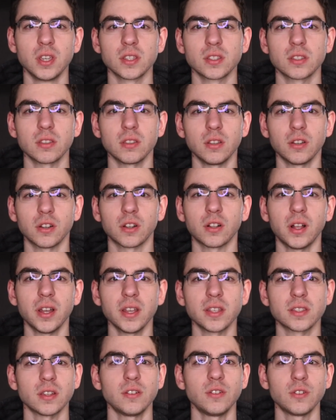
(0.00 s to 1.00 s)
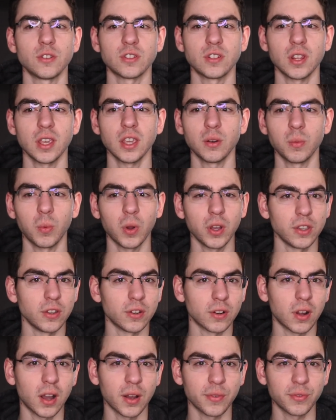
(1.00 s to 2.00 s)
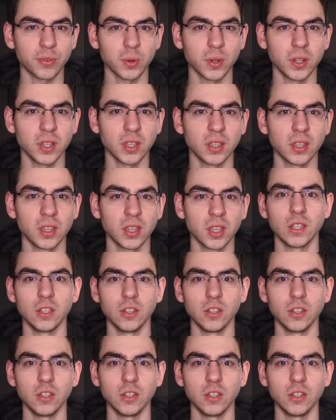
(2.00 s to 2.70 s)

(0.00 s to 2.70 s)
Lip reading: so that your clients understand what you're offering.